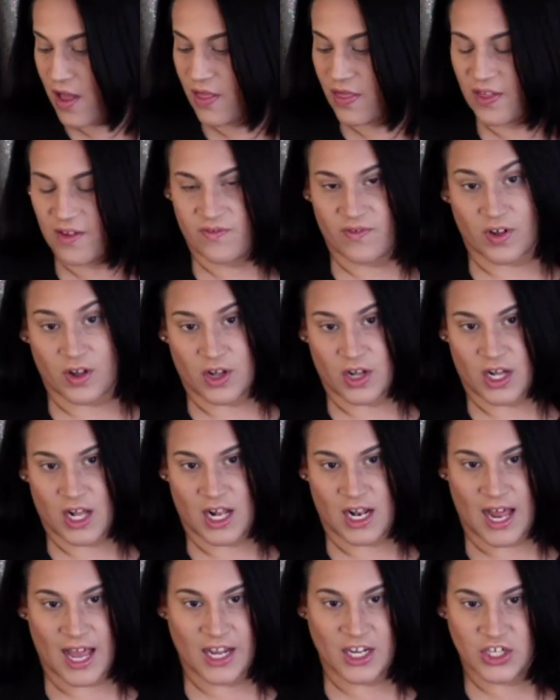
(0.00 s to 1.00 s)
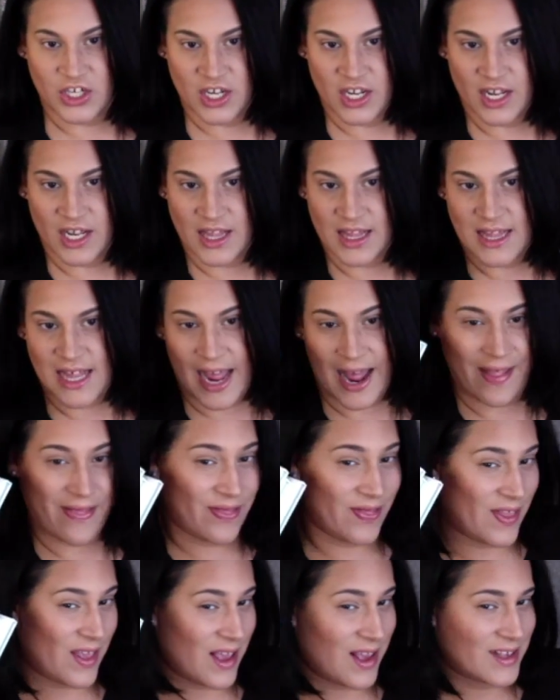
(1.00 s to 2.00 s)
the Vault collection that
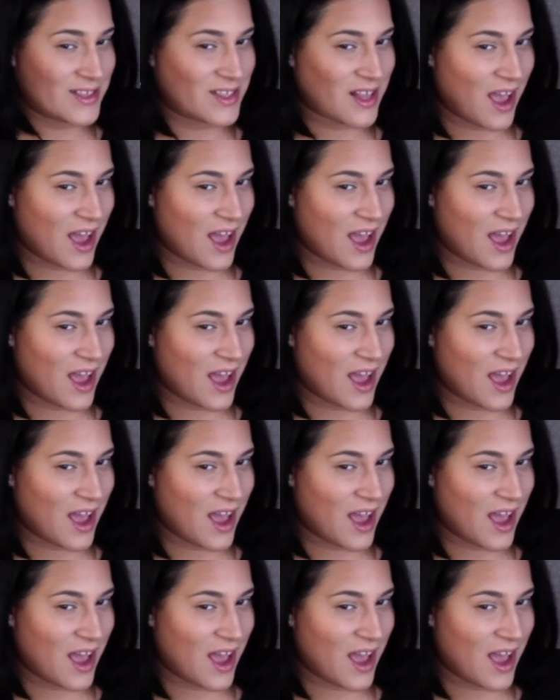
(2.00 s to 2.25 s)
these